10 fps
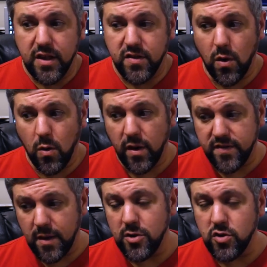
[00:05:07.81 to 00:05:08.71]
So, as
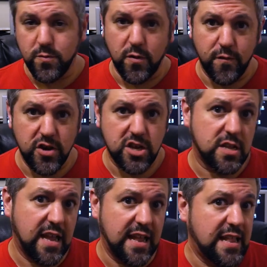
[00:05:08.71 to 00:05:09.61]
someone who's
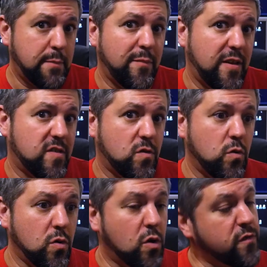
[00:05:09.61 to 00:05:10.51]
proficient in an MMA
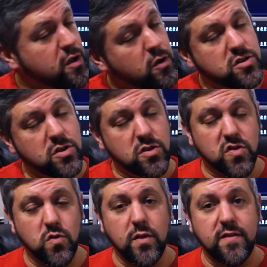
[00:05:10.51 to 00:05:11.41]
school, or if you go to a
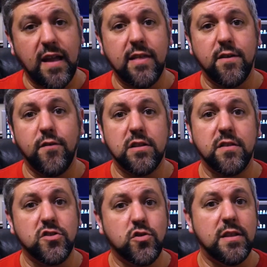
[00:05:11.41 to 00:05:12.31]
school that's highly
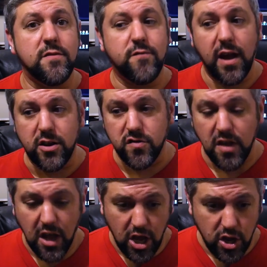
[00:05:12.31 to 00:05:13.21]
effective at training fighters,
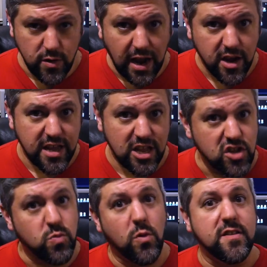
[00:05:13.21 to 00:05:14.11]
you're not going to get
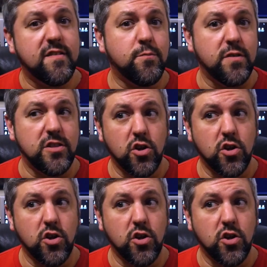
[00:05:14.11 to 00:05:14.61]
just one discipline.